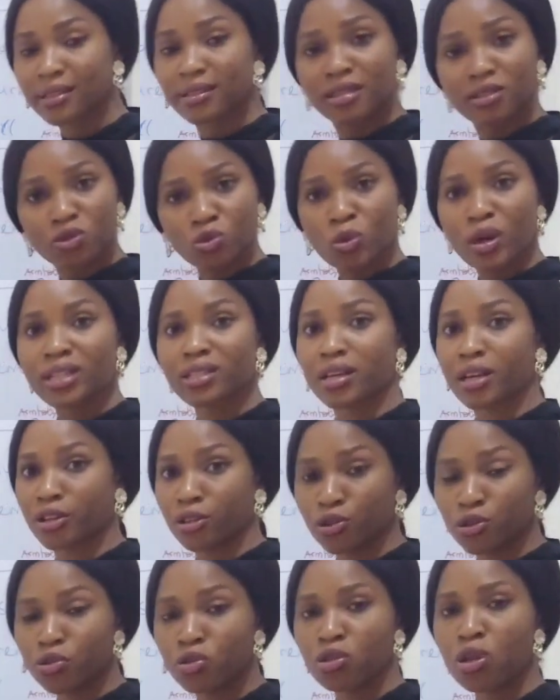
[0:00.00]
T-squares are
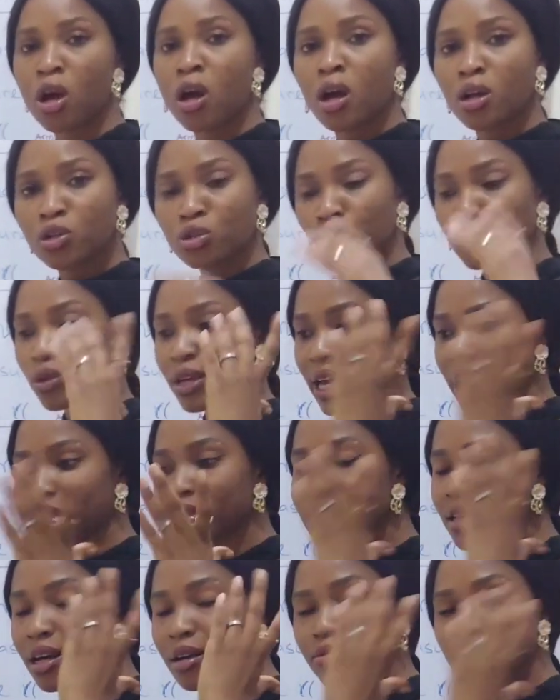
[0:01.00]
used to
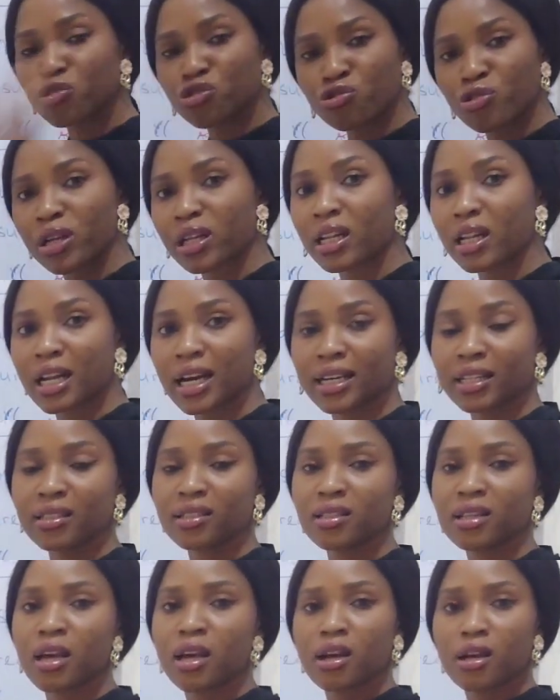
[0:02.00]
get straight lines,